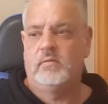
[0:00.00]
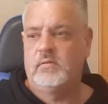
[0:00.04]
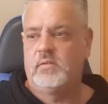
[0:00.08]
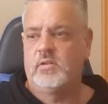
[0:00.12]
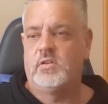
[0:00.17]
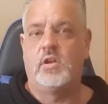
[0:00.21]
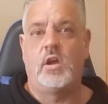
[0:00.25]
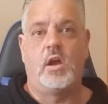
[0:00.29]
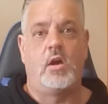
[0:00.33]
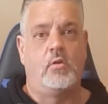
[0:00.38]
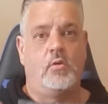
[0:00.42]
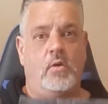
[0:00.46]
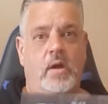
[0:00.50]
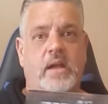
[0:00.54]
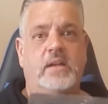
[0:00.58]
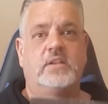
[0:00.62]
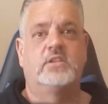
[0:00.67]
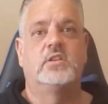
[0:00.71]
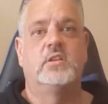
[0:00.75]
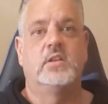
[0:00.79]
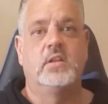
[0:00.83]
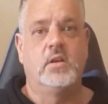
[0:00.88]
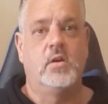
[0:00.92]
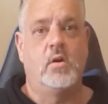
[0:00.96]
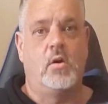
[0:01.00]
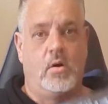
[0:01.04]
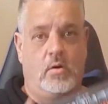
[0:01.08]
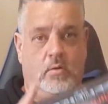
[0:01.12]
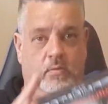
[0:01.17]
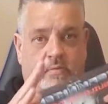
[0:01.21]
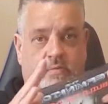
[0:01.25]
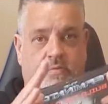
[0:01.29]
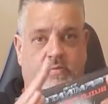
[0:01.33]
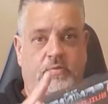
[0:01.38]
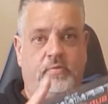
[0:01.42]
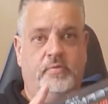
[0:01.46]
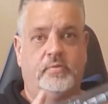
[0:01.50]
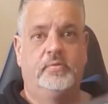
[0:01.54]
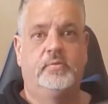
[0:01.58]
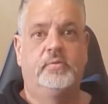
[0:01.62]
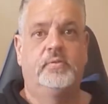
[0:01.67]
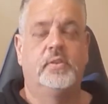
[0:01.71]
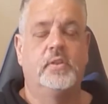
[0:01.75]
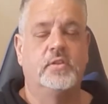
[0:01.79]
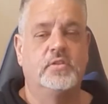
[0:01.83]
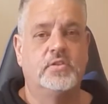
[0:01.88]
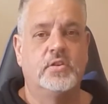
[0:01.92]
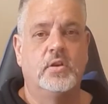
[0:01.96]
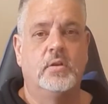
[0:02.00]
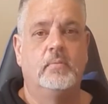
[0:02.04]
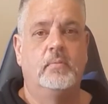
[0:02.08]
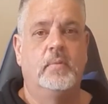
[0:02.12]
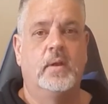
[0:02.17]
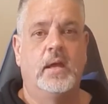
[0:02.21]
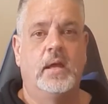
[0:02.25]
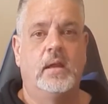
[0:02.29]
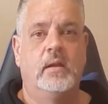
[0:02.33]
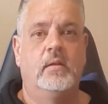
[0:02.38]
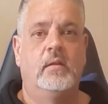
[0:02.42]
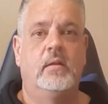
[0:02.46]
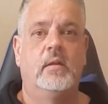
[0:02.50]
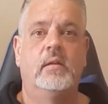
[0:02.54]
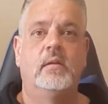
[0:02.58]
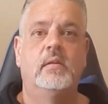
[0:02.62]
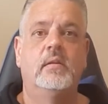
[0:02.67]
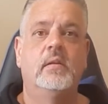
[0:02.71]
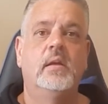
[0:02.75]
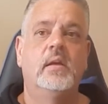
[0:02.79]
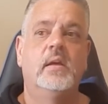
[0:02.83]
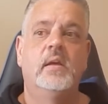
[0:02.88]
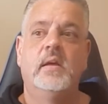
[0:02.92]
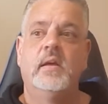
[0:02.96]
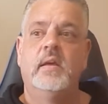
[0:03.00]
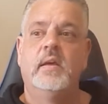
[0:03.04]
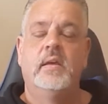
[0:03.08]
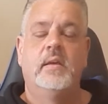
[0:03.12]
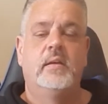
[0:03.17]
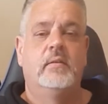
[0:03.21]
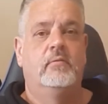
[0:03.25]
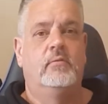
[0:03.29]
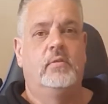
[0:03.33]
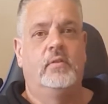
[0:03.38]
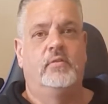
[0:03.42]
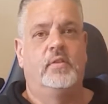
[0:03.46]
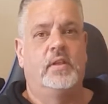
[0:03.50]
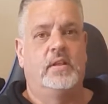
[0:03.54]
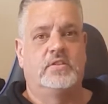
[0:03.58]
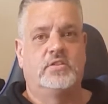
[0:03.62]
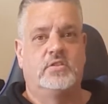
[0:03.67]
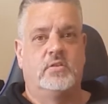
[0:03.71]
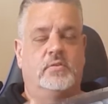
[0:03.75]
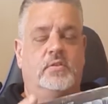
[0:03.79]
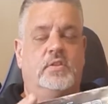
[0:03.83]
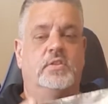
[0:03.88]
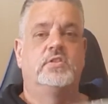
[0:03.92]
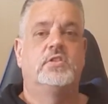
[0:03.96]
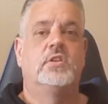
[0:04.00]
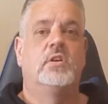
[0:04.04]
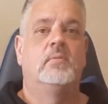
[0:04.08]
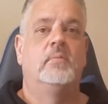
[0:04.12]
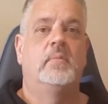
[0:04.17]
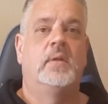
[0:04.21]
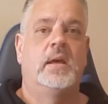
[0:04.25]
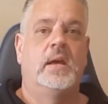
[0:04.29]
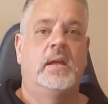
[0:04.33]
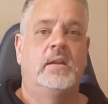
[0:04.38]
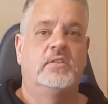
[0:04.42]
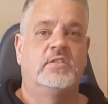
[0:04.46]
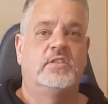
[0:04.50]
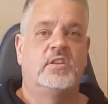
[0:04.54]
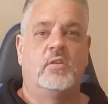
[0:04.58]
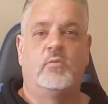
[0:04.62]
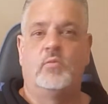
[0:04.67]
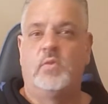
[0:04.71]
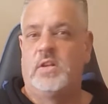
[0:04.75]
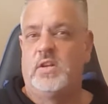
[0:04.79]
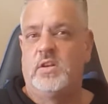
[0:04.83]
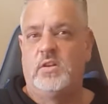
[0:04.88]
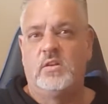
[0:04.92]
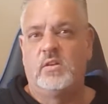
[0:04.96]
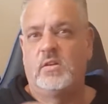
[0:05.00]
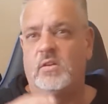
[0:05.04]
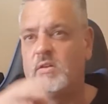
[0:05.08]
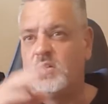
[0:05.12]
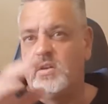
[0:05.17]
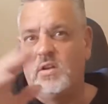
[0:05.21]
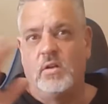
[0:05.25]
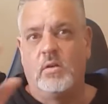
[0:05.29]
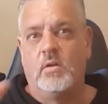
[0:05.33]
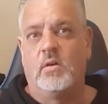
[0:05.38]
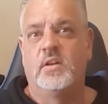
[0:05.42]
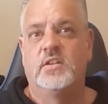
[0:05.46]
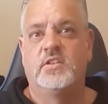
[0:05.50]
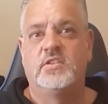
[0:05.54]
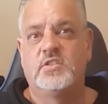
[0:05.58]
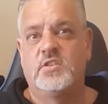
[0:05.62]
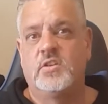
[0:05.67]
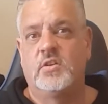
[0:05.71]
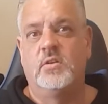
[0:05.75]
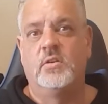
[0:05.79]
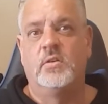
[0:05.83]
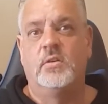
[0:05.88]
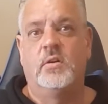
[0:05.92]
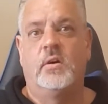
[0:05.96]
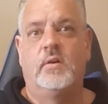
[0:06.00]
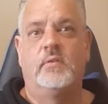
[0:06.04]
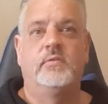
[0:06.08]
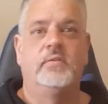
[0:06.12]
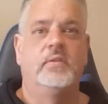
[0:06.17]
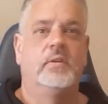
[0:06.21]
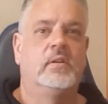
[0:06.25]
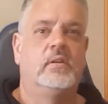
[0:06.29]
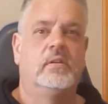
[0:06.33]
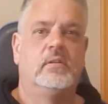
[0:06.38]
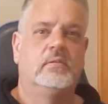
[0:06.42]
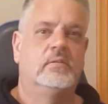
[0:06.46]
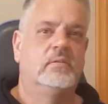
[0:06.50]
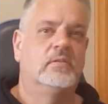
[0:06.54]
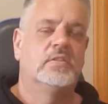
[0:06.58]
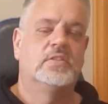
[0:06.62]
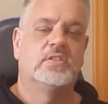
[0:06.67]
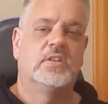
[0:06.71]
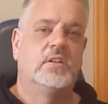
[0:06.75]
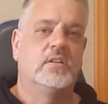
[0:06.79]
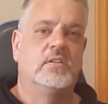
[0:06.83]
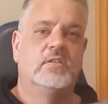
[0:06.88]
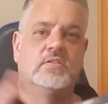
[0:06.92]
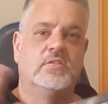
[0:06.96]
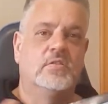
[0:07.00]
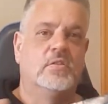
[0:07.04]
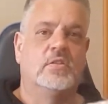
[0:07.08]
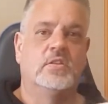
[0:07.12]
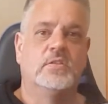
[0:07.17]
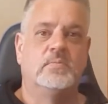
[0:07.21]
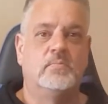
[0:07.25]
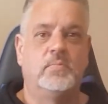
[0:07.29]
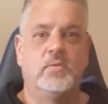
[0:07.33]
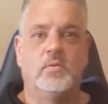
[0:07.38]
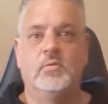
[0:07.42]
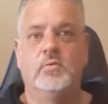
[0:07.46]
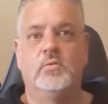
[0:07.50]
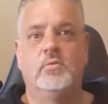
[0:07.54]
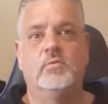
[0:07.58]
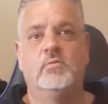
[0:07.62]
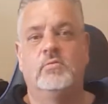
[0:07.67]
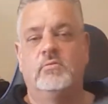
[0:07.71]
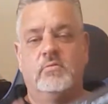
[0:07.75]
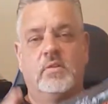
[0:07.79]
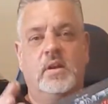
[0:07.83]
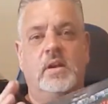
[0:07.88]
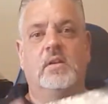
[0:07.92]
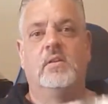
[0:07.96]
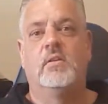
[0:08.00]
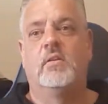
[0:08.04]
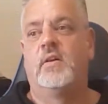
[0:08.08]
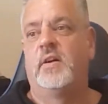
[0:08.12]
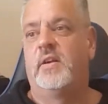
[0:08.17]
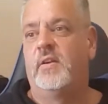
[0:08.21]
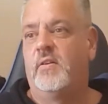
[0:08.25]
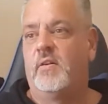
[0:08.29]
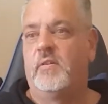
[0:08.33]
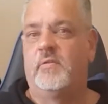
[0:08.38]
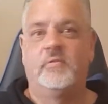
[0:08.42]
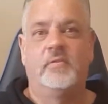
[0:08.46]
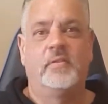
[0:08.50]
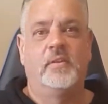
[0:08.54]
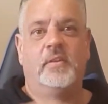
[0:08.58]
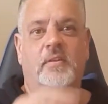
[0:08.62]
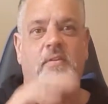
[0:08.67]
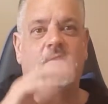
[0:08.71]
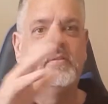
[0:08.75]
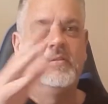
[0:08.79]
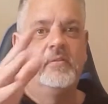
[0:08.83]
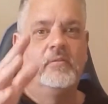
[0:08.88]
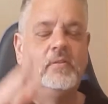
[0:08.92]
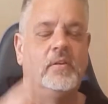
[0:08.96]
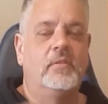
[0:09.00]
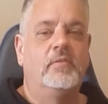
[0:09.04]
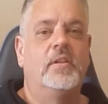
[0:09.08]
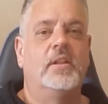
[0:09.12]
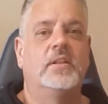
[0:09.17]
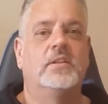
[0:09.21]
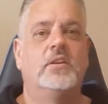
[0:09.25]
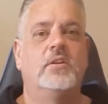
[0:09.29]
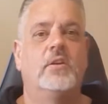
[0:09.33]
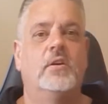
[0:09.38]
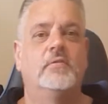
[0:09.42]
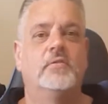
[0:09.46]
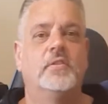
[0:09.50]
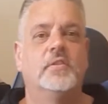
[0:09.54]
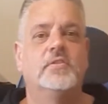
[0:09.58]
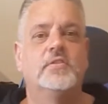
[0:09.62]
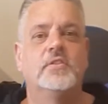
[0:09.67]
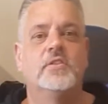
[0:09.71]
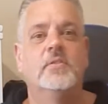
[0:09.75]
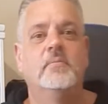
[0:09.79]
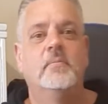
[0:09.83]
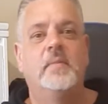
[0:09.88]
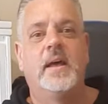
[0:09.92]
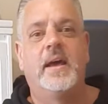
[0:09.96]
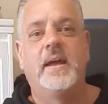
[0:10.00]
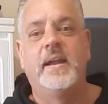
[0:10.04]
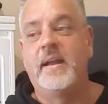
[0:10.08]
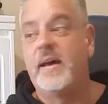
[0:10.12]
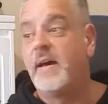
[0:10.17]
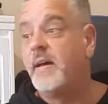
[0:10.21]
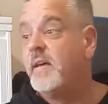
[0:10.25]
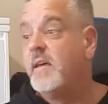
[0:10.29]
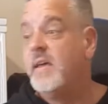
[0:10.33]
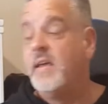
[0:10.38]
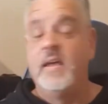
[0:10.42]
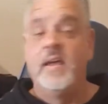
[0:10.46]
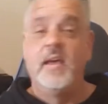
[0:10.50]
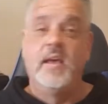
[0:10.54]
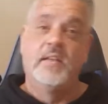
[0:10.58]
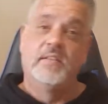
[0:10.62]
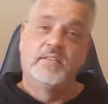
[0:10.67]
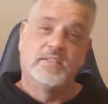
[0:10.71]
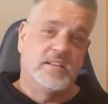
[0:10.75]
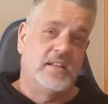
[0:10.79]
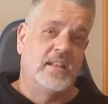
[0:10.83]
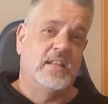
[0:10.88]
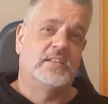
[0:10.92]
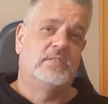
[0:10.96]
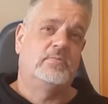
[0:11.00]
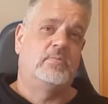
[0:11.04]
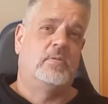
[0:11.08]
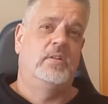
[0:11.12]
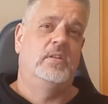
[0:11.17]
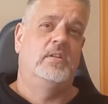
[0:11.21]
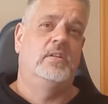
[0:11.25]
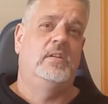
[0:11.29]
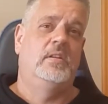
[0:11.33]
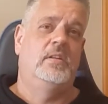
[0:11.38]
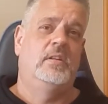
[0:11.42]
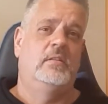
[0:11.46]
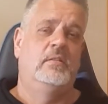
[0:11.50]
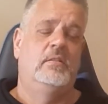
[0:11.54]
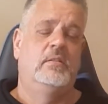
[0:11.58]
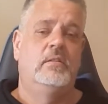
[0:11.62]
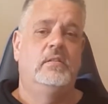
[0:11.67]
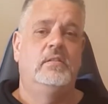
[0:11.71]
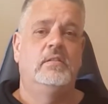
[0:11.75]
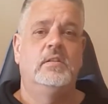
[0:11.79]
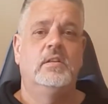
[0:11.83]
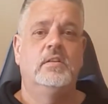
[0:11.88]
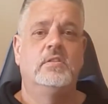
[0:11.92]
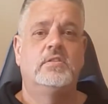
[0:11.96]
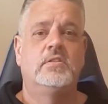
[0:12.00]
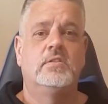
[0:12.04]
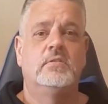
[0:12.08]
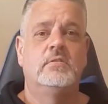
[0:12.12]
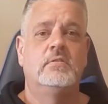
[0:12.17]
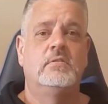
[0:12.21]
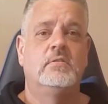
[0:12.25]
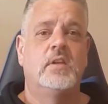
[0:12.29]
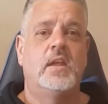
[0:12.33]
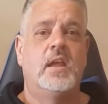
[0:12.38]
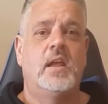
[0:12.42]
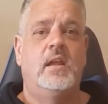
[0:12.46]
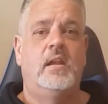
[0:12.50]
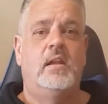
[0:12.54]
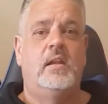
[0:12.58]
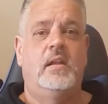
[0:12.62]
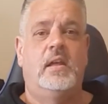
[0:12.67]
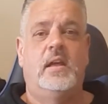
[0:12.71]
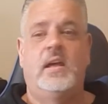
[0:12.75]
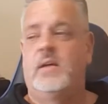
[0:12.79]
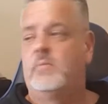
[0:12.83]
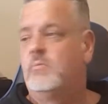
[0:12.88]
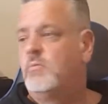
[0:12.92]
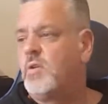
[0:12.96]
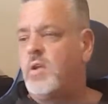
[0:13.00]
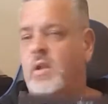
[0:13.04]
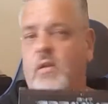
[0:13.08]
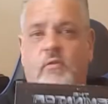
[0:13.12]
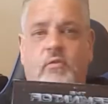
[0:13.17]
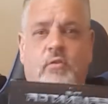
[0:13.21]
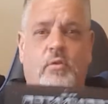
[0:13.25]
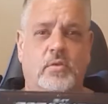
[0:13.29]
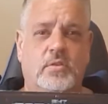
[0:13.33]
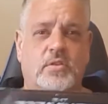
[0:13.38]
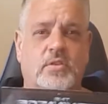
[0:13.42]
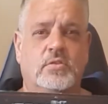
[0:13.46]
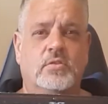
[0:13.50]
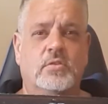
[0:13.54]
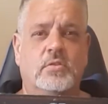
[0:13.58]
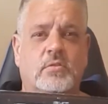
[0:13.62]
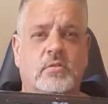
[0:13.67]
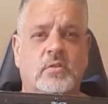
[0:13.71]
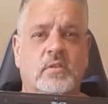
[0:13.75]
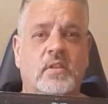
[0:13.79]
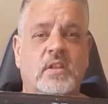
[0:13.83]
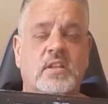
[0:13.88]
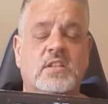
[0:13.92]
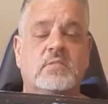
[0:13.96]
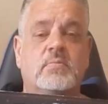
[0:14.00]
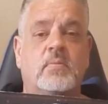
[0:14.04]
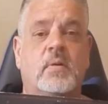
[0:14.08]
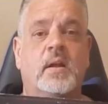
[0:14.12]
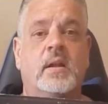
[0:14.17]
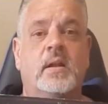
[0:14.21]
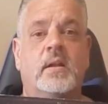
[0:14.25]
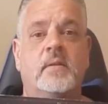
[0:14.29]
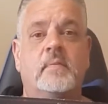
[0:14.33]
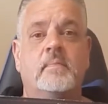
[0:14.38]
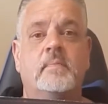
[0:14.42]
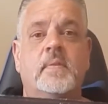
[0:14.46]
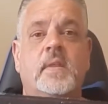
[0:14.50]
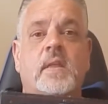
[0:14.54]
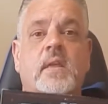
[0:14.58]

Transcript: go actually on the Terminator, reflects on the Terminator, so when you've got your lights turned off you see this nice blue red light reflecting off the Terminator. So that's what you do get. Looking forward to doing this one.